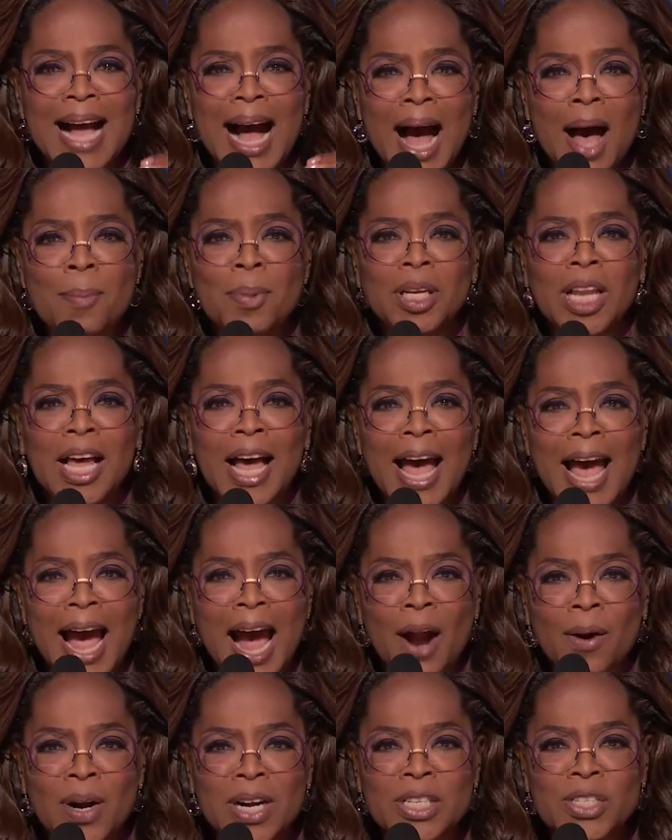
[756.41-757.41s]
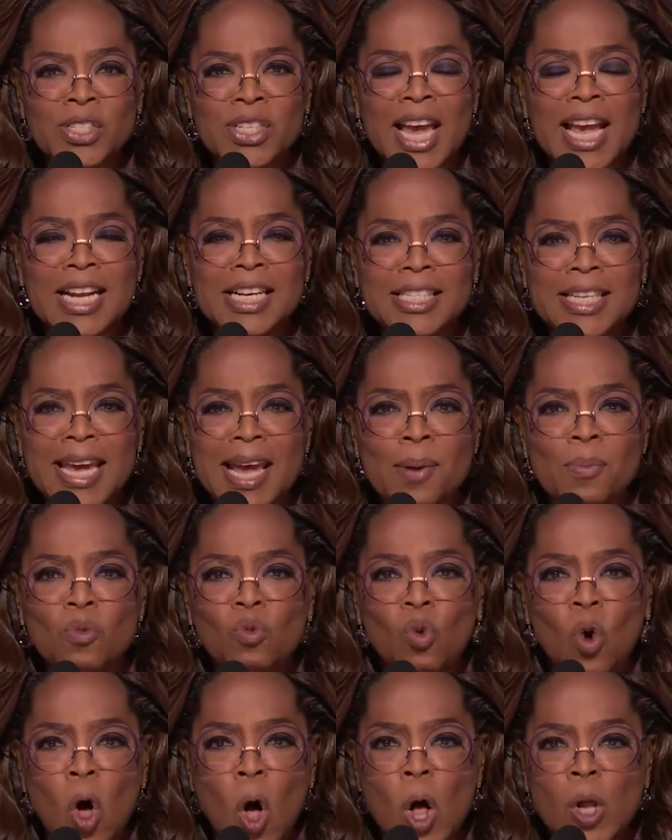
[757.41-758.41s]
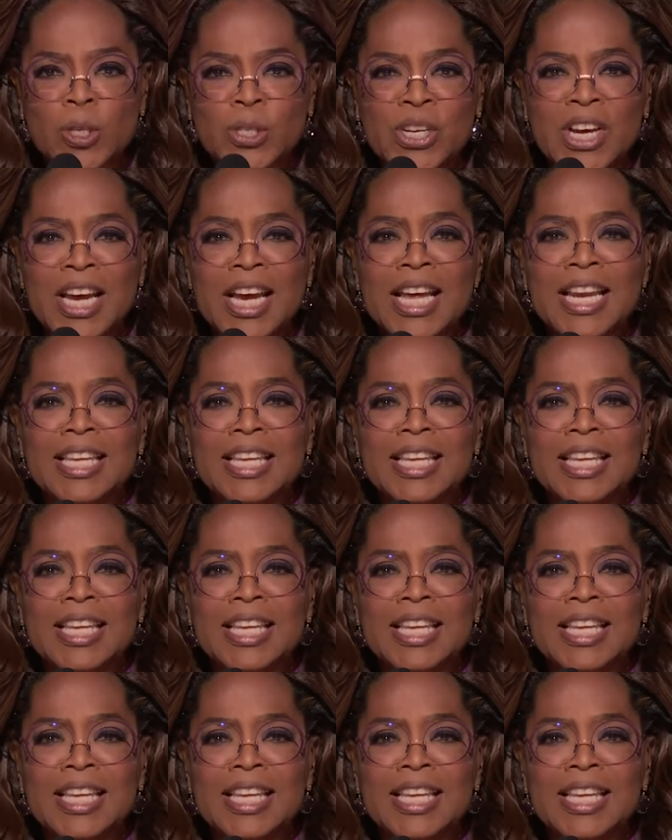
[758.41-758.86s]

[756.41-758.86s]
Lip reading: Kamala Harris and Tim Walz